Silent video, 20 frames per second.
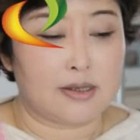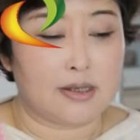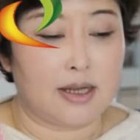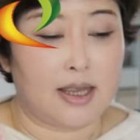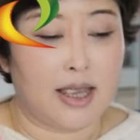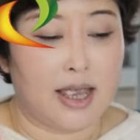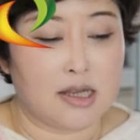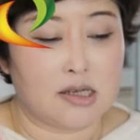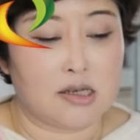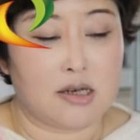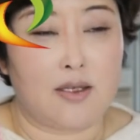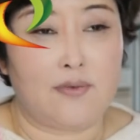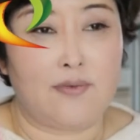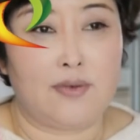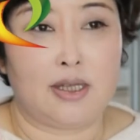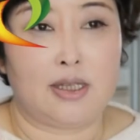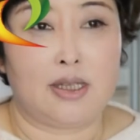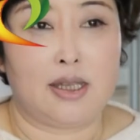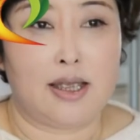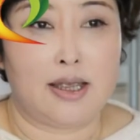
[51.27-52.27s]

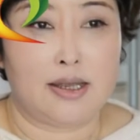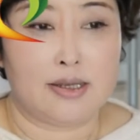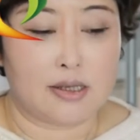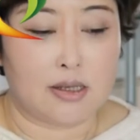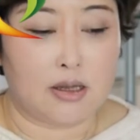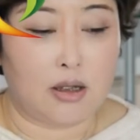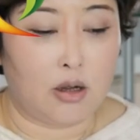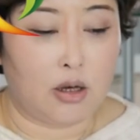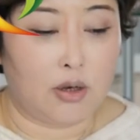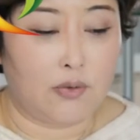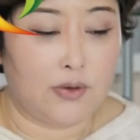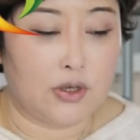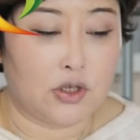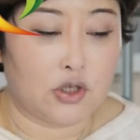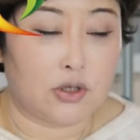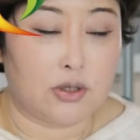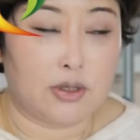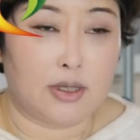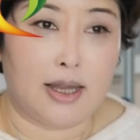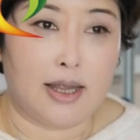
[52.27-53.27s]
HIV test,
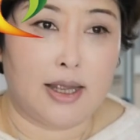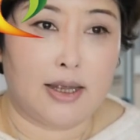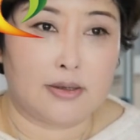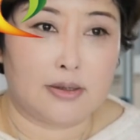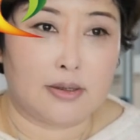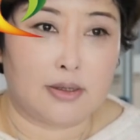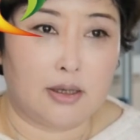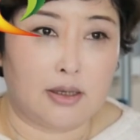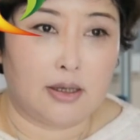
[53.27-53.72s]
automation test.